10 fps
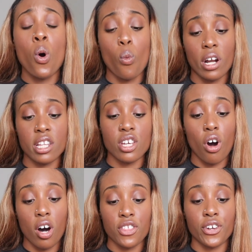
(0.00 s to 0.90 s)
One of the
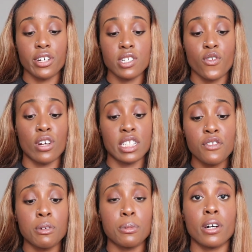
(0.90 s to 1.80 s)
authors for a
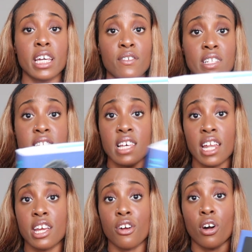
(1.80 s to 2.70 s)
different book even
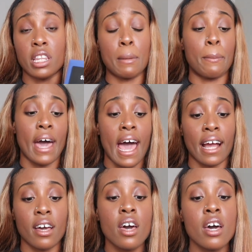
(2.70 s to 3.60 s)
said here on the
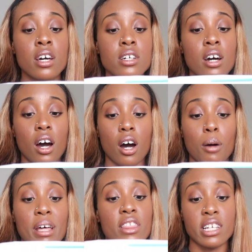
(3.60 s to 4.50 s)
back,
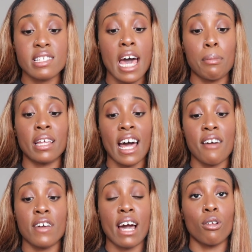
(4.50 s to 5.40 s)
this had me
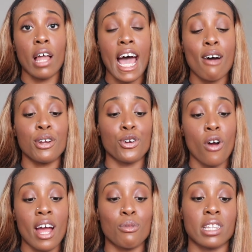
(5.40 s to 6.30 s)
laughing out loud and
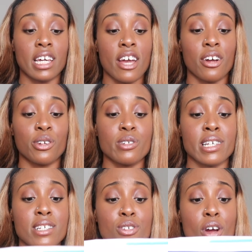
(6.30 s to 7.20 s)
crying with the characters
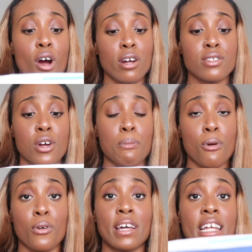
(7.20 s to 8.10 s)
as their hearts are
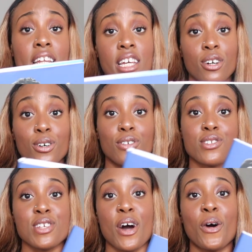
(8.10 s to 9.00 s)
broken and healed.
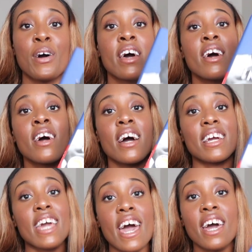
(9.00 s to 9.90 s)
So
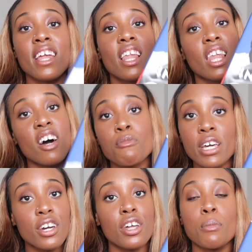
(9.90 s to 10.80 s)
again, love
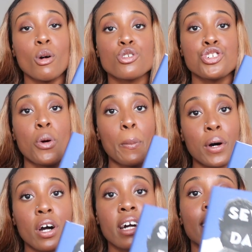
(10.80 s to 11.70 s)
me a good emotional
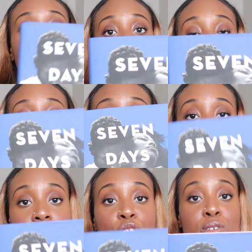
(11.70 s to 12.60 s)
book. Yes,
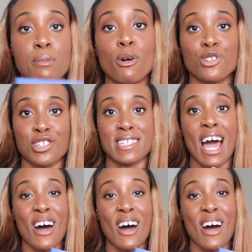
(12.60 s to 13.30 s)
get those emotions